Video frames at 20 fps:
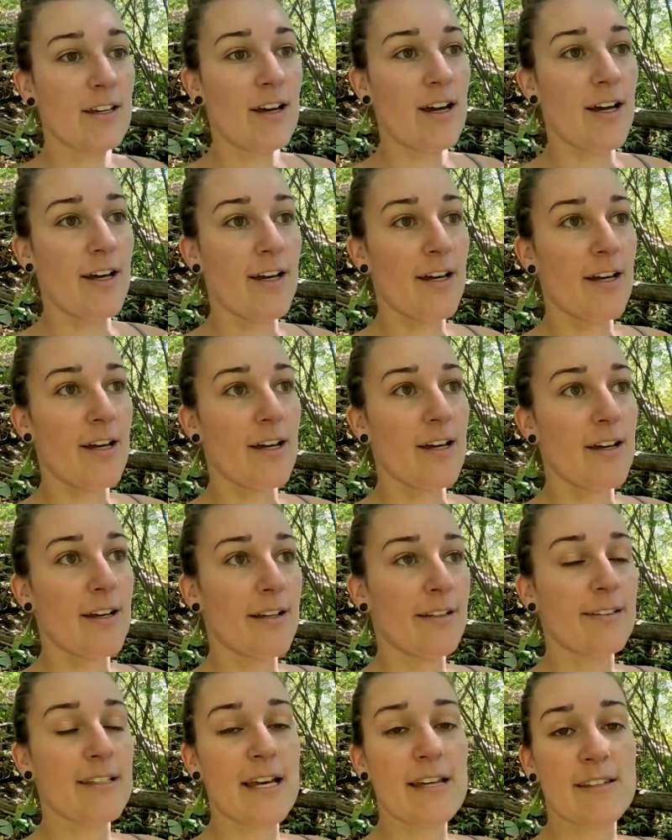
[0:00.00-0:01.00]
a
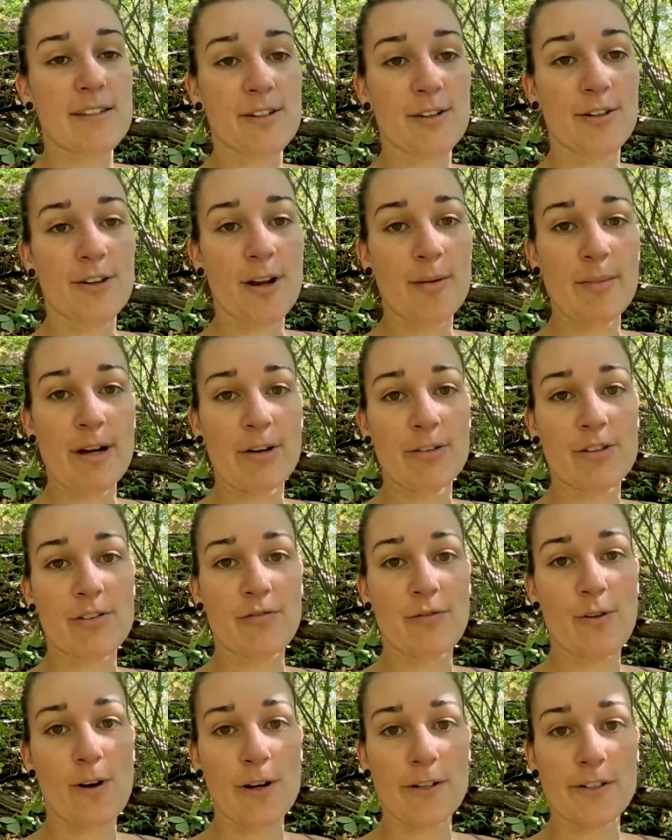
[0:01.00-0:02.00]
lesser amount
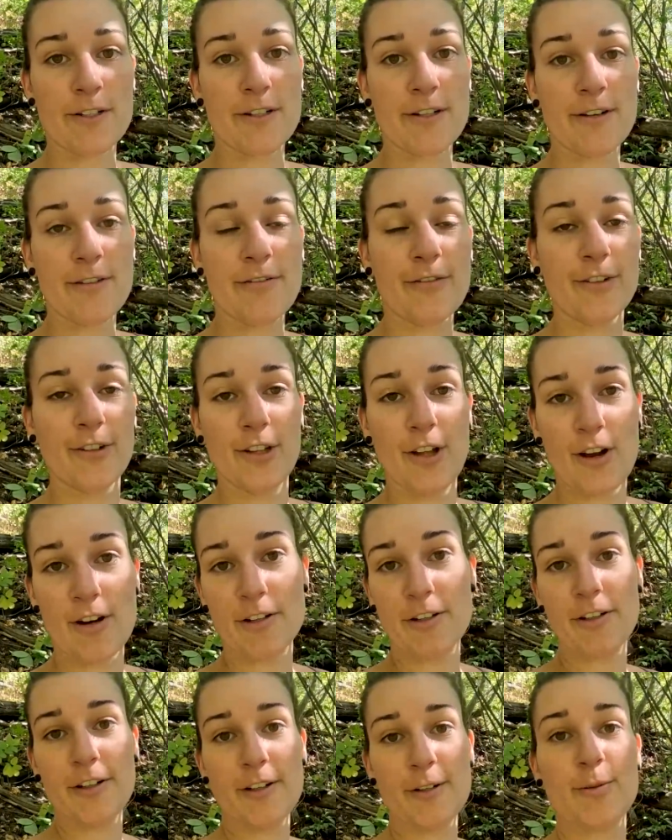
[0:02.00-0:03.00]
of water for
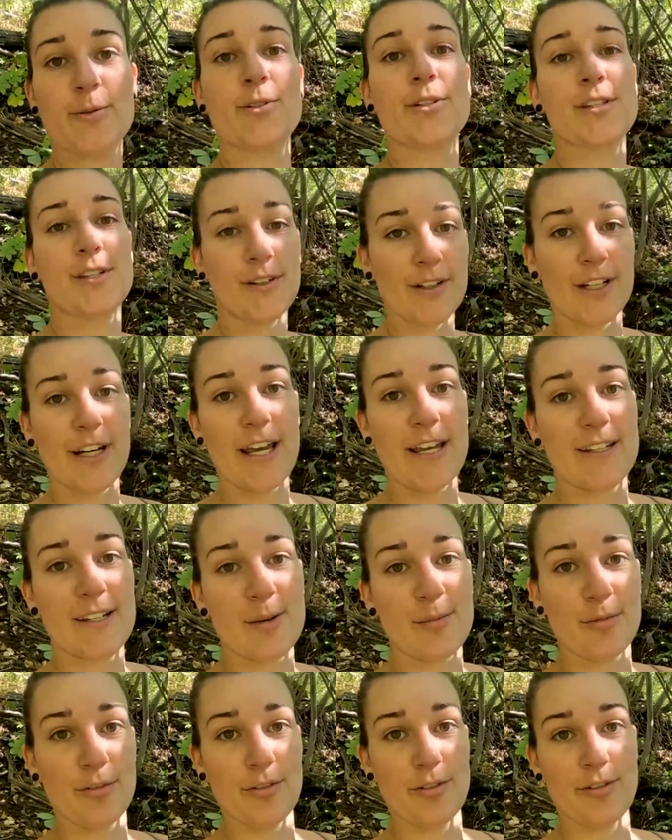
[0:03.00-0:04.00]
longer, we're still going to end
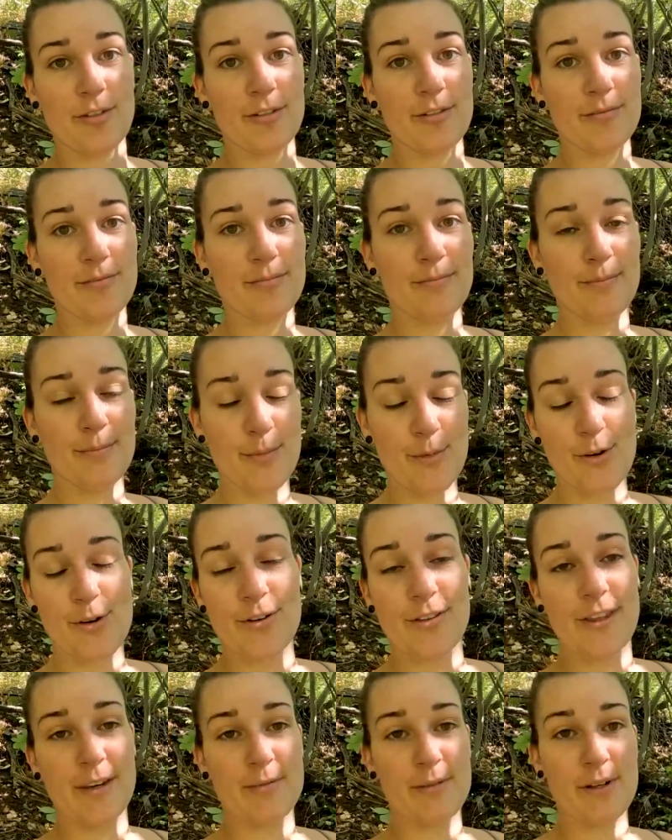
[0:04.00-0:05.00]
up with
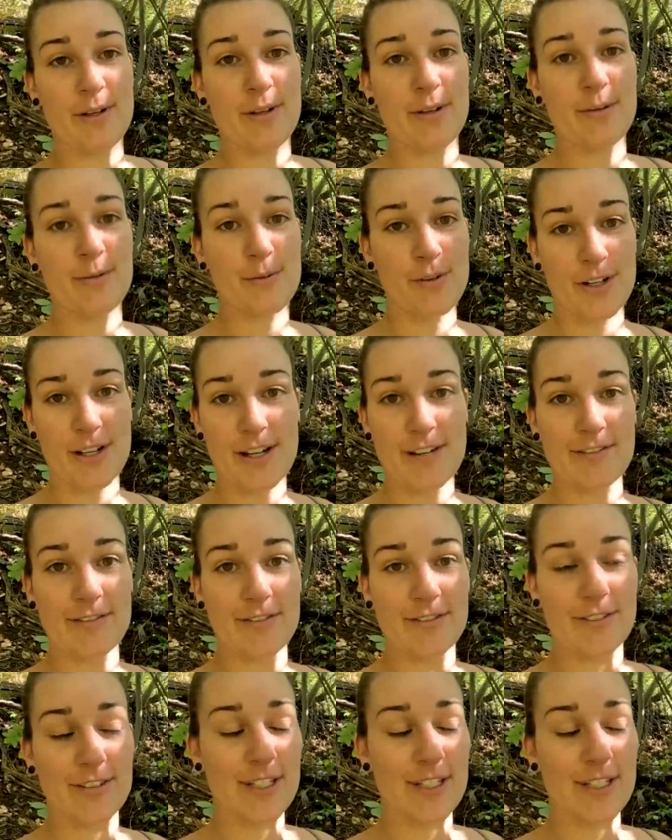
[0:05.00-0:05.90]
more than we would have.